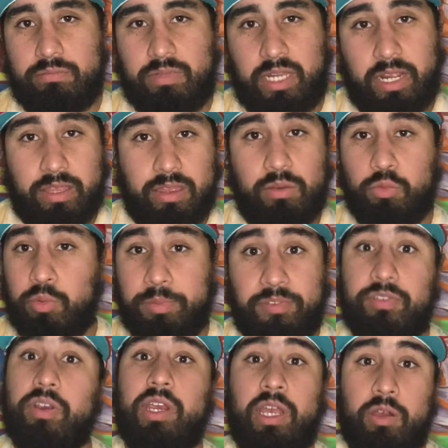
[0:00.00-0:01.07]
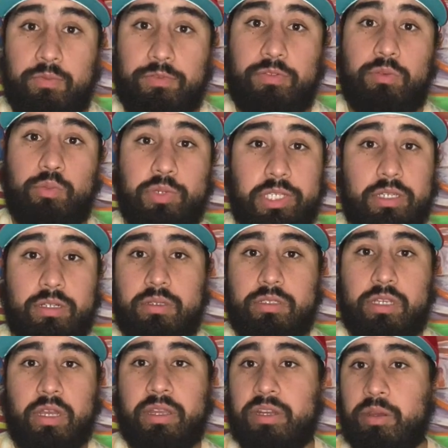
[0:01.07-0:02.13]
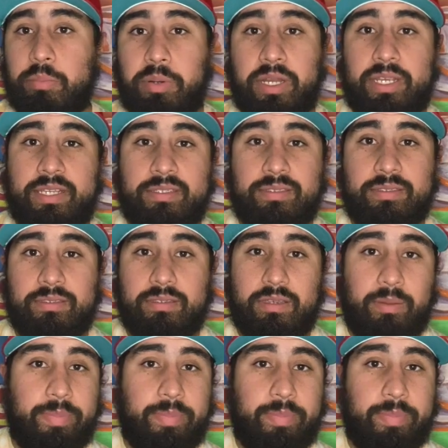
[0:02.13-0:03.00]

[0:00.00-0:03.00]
that I think will be very helpful when you're talking to your buddies